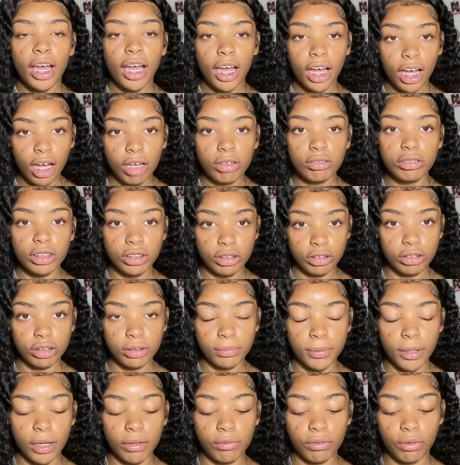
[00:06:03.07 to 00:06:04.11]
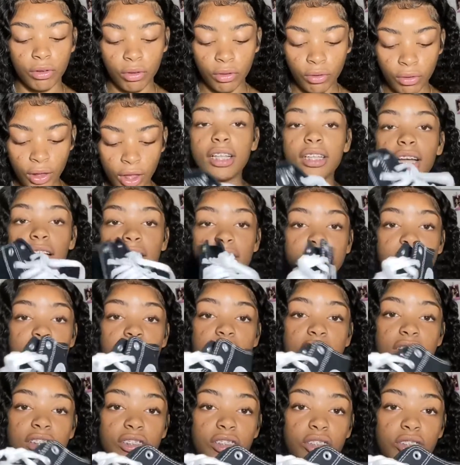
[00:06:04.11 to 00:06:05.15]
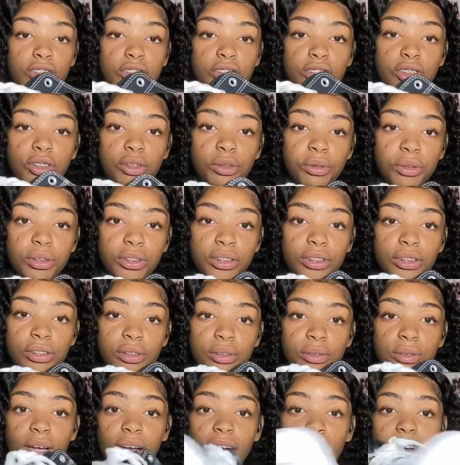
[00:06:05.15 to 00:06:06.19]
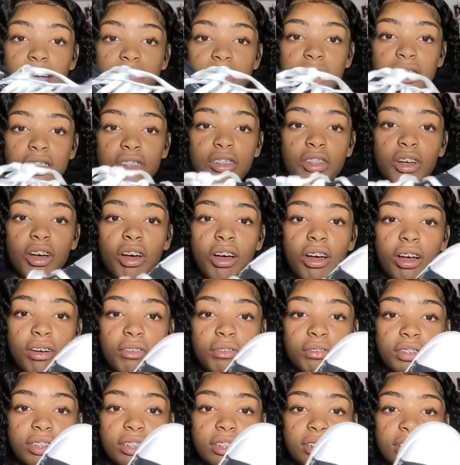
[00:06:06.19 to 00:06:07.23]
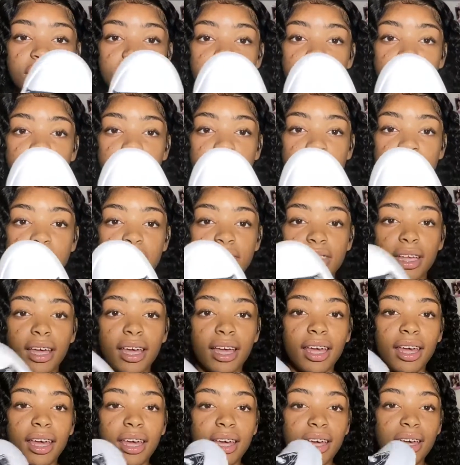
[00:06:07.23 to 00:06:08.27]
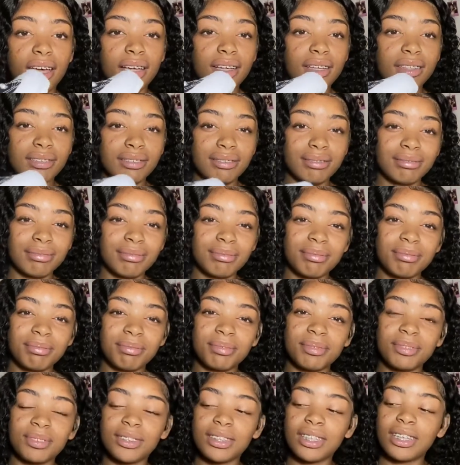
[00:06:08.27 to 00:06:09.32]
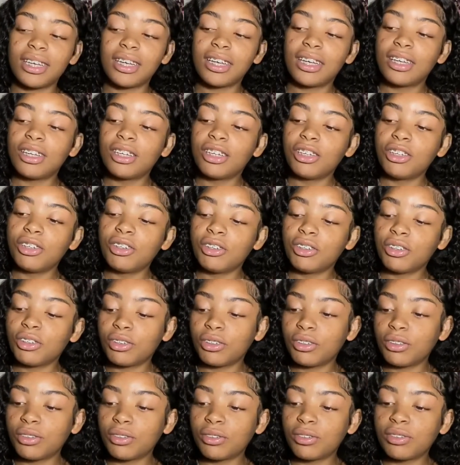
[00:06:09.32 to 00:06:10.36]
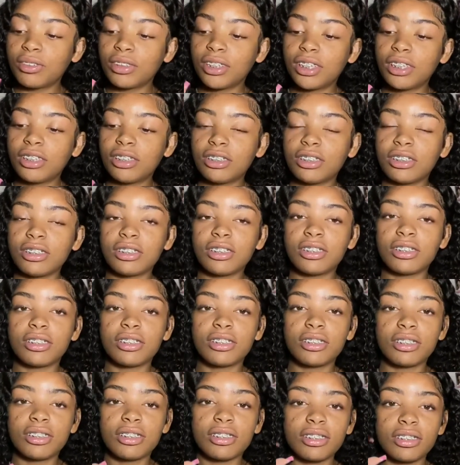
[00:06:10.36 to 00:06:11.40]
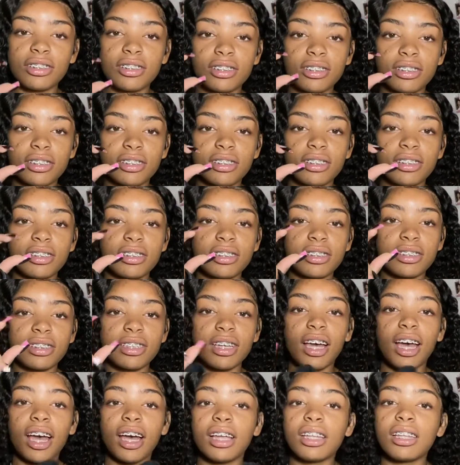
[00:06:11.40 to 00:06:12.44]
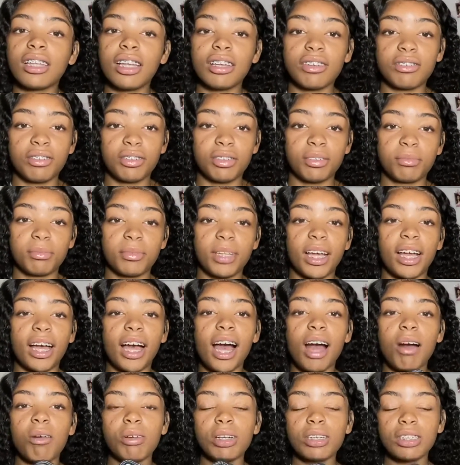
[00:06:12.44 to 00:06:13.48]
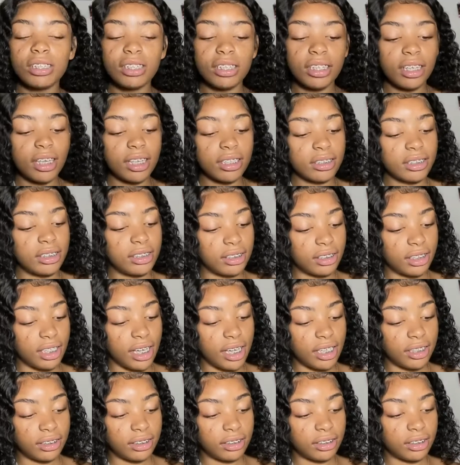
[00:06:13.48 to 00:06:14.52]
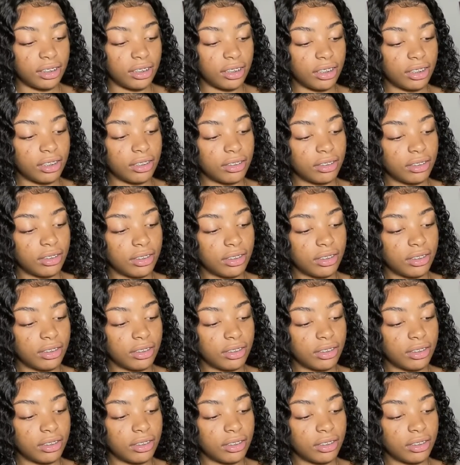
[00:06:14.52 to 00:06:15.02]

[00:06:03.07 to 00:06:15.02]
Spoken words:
How disrespectful. I think these are so cute. I got these Converses, like, you know, they just, I love them. Like, I wanted to get these last year.